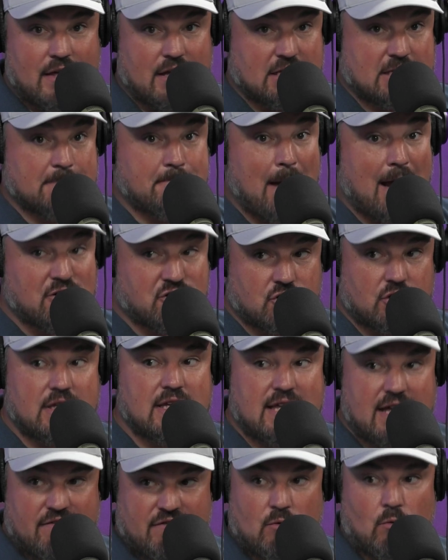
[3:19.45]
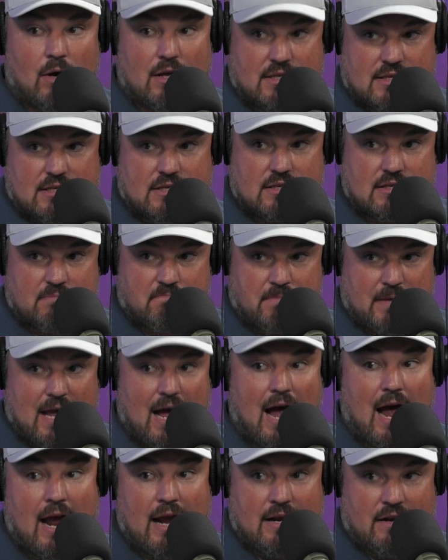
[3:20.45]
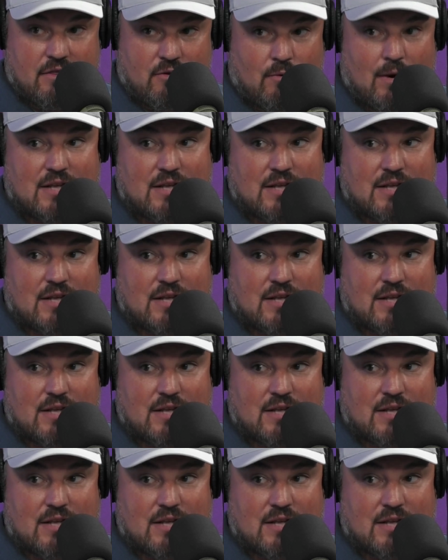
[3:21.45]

especially given what's behind the